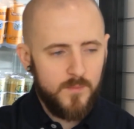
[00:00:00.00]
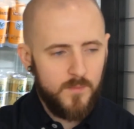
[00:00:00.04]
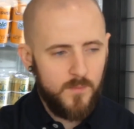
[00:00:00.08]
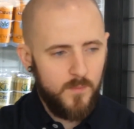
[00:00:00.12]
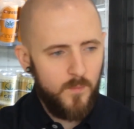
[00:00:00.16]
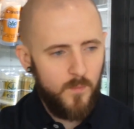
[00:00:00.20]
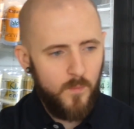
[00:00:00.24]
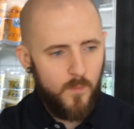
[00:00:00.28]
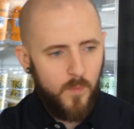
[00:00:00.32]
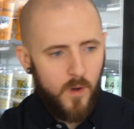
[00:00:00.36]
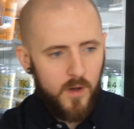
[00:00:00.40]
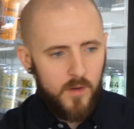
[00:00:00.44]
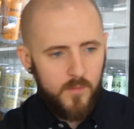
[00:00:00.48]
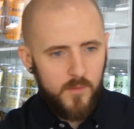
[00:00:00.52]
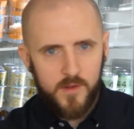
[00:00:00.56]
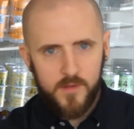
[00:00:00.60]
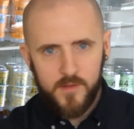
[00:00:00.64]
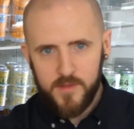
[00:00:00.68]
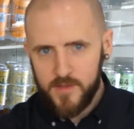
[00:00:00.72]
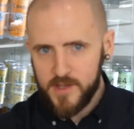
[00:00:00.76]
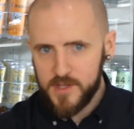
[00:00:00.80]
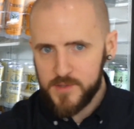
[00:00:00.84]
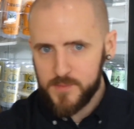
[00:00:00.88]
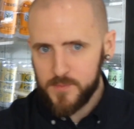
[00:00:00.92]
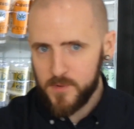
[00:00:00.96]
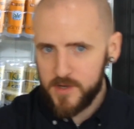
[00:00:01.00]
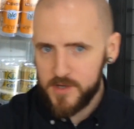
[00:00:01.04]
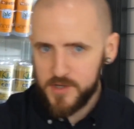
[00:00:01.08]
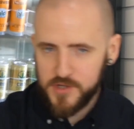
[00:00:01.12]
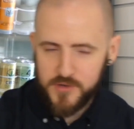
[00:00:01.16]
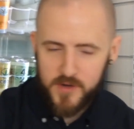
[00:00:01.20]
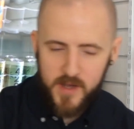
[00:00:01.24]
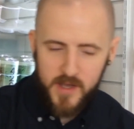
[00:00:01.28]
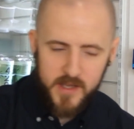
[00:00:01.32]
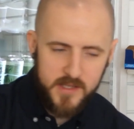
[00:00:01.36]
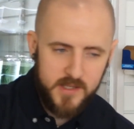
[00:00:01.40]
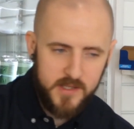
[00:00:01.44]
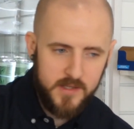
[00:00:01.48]
So one of the things we're
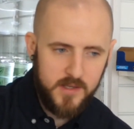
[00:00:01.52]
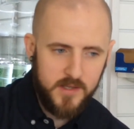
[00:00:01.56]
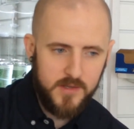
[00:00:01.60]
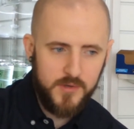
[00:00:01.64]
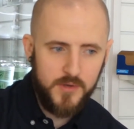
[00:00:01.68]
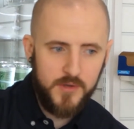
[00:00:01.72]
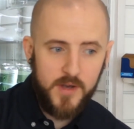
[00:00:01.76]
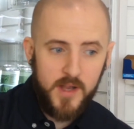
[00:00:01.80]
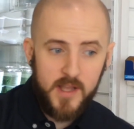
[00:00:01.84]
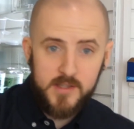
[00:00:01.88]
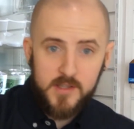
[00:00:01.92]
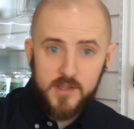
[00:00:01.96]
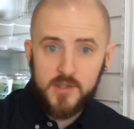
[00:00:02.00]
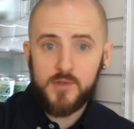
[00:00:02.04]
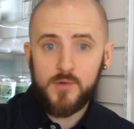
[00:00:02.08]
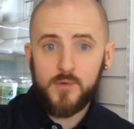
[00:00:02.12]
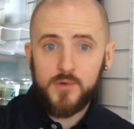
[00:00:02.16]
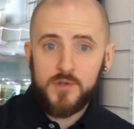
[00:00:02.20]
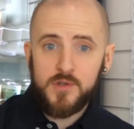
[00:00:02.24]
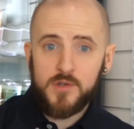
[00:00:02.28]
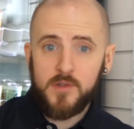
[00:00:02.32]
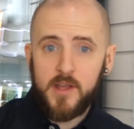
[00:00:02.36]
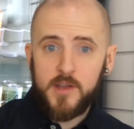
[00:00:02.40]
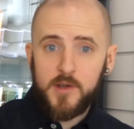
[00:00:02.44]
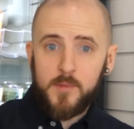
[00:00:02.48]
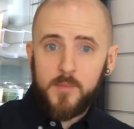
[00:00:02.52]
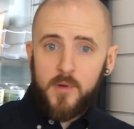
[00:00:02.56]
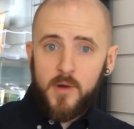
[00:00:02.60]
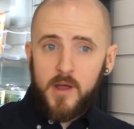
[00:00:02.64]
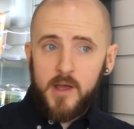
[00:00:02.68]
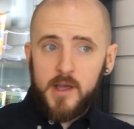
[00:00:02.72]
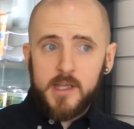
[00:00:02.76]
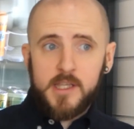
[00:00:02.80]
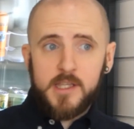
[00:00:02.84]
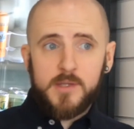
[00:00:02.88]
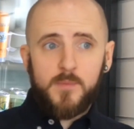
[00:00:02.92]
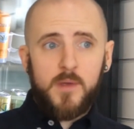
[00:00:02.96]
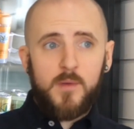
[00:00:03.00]
interested in doing as a social
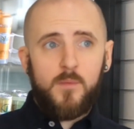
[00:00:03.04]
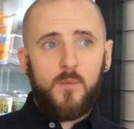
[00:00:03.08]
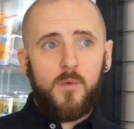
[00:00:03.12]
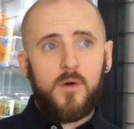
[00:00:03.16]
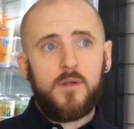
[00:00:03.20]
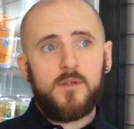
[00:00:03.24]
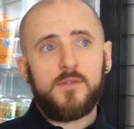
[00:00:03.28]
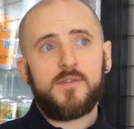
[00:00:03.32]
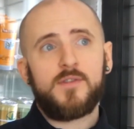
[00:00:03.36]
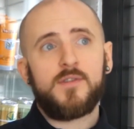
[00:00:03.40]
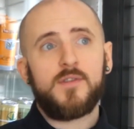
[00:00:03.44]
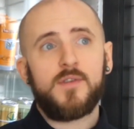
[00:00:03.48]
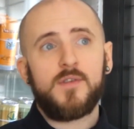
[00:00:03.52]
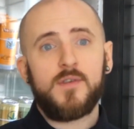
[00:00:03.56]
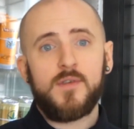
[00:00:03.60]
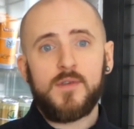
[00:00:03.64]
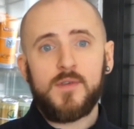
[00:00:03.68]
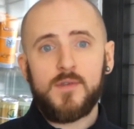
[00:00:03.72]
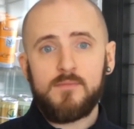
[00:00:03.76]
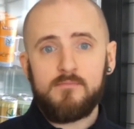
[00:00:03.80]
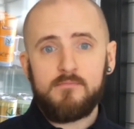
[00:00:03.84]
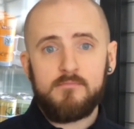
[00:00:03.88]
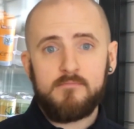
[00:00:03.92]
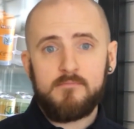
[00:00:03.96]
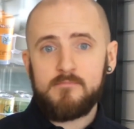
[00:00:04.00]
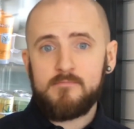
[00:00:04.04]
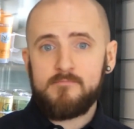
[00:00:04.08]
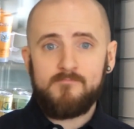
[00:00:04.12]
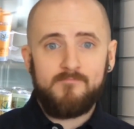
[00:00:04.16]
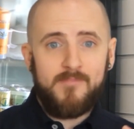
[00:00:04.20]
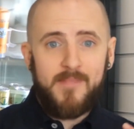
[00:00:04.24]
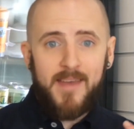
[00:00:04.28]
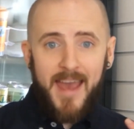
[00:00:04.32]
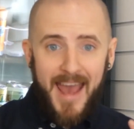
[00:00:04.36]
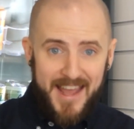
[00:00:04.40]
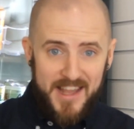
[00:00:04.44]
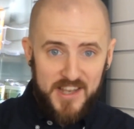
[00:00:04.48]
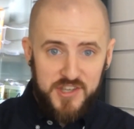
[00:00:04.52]
enterprise, we want to
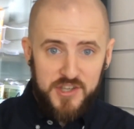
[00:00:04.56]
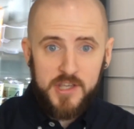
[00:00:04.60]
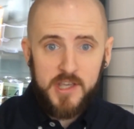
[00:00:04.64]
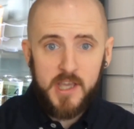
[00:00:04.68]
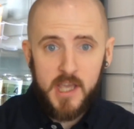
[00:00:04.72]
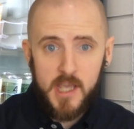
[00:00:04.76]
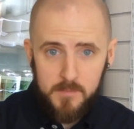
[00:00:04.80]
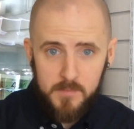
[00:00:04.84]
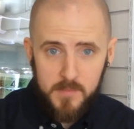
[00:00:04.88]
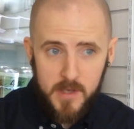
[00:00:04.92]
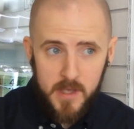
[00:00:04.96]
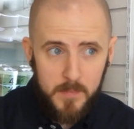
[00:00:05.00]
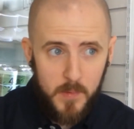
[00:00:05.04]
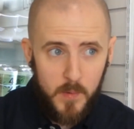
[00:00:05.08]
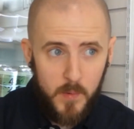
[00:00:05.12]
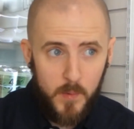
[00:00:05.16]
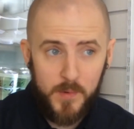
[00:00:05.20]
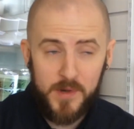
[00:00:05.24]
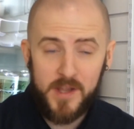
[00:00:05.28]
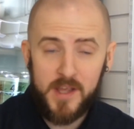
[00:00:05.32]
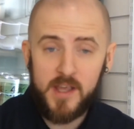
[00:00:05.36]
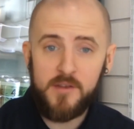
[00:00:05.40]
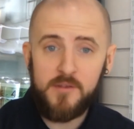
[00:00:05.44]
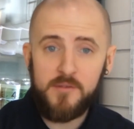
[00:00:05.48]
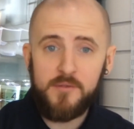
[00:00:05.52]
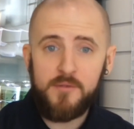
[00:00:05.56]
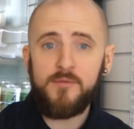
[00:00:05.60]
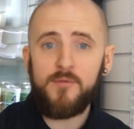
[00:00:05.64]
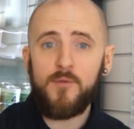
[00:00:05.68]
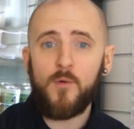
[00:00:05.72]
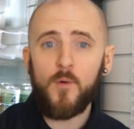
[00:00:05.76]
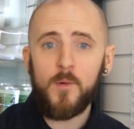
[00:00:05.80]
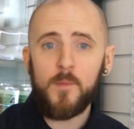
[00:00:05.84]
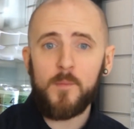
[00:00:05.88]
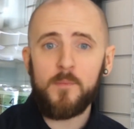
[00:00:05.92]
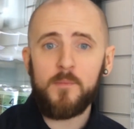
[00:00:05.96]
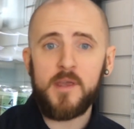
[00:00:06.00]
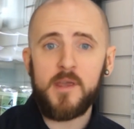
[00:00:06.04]
educate people. We want to
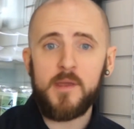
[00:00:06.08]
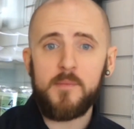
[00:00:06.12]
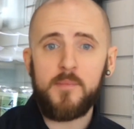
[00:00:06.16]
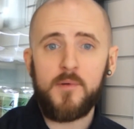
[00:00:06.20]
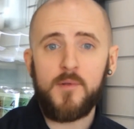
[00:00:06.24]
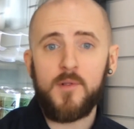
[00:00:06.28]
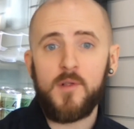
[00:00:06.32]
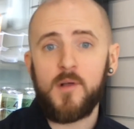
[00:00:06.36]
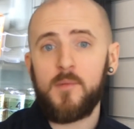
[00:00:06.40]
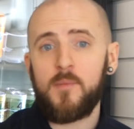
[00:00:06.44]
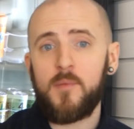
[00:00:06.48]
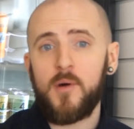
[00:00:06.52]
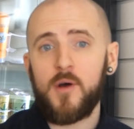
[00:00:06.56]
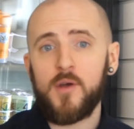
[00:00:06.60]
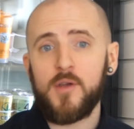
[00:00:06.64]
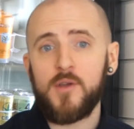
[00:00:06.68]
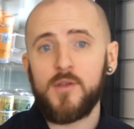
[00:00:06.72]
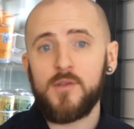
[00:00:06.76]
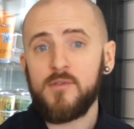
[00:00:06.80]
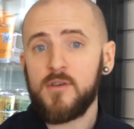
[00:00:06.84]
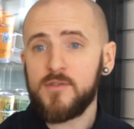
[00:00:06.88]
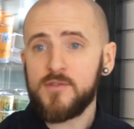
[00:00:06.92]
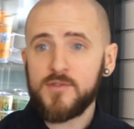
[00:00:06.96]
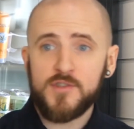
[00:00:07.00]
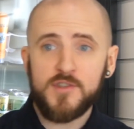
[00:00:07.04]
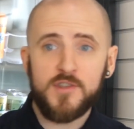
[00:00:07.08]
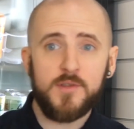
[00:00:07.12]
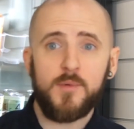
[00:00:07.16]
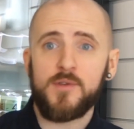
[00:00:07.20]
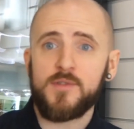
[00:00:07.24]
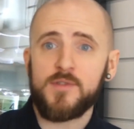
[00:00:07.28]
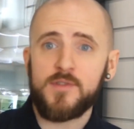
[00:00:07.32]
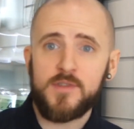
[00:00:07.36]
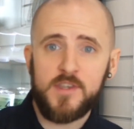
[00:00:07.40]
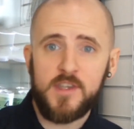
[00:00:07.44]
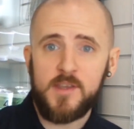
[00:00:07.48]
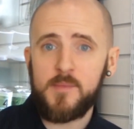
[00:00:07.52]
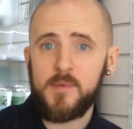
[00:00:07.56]
inform people about, not just
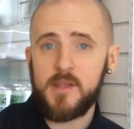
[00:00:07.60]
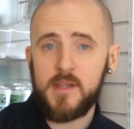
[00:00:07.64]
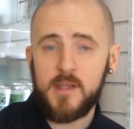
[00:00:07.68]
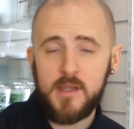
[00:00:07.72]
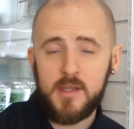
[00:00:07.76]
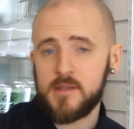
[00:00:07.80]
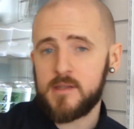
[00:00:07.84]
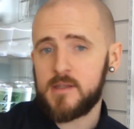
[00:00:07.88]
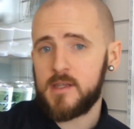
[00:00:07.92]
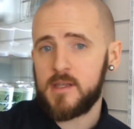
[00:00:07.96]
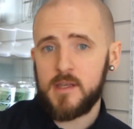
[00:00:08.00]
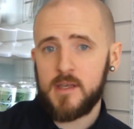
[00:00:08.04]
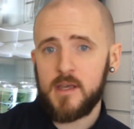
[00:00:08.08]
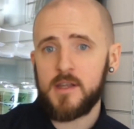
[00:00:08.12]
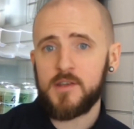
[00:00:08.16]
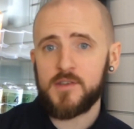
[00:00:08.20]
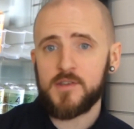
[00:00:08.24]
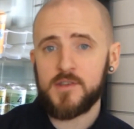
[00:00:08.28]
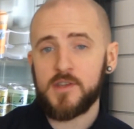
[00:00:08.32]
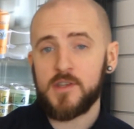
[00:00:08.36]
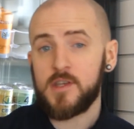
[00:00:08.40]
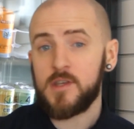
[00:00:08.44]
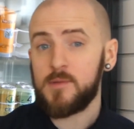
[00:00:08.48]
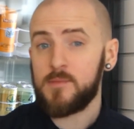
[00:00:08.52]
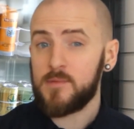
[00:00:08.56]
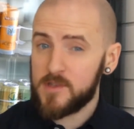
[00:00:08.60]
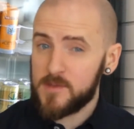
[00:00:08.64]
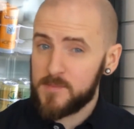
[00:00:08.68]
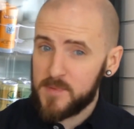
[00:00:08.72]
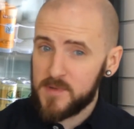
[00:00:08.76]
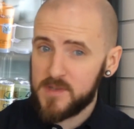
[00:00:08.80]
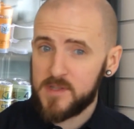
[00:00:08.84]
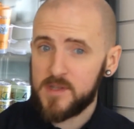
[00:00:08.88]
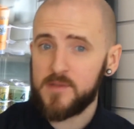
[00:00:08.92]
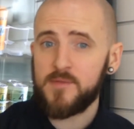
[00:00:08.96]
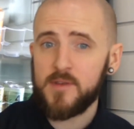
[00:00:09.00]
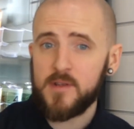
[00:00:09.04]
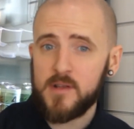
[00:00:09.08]
about CBD and THC,
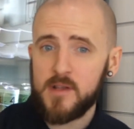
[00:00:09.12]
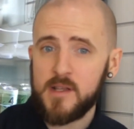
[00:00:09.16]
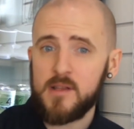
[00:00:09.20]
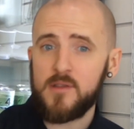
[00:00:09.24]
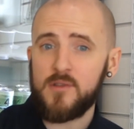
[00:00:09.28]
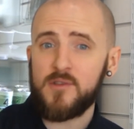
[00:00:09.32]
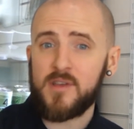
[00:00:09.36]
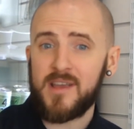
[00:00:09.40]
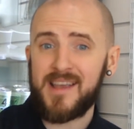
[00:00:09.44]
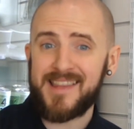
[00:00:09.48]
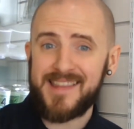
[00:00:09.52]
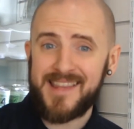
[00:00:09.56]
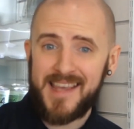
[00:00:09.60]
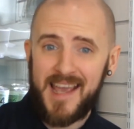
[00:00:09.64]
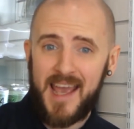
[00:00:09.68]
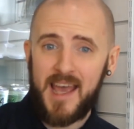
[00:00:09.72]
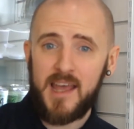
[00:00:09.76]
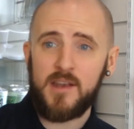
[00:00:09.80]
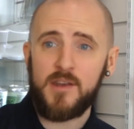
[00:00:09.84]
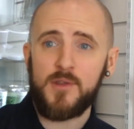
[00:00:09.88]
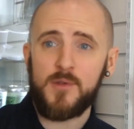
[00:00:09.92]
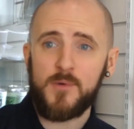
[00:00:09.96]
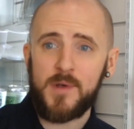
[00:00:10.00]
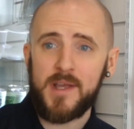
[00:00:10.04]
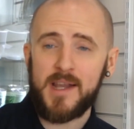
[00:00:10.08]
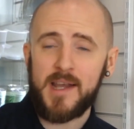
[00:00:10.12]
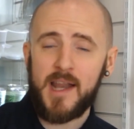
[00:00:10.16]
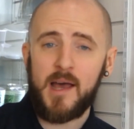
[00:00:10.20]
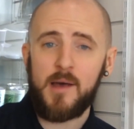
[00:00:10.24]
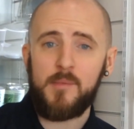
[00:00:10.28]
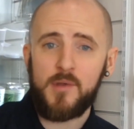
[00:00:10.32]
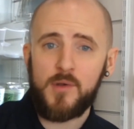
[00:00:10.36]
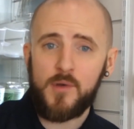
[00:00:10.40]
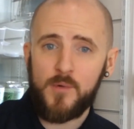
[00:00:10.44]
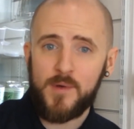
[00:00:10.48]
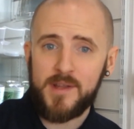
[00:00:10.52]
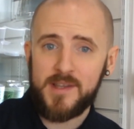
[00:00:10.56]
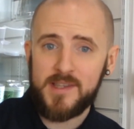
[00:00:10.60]
but specifically looking at the
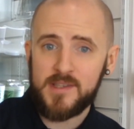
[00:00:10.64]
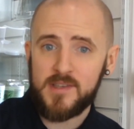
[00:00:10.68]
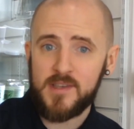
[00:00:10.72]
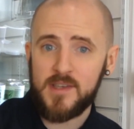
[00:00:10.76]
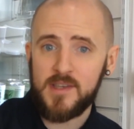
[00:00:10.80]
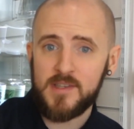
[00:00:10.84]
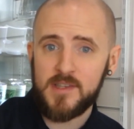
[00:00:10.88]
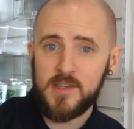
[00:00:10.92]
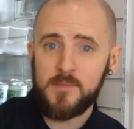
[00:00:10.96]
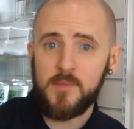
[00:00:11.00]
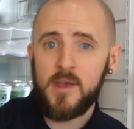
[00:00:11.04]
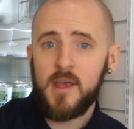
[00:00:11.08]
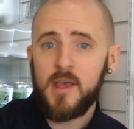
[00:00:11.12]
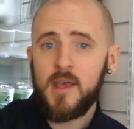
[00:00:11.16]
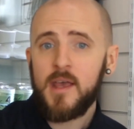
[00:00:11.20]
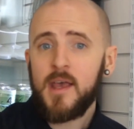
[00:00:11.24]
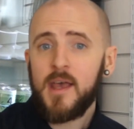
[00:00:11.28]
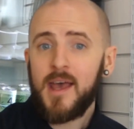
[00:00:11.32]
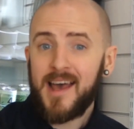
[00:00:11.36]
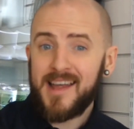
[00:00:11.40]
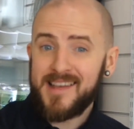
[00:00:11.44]
endocannabinoid system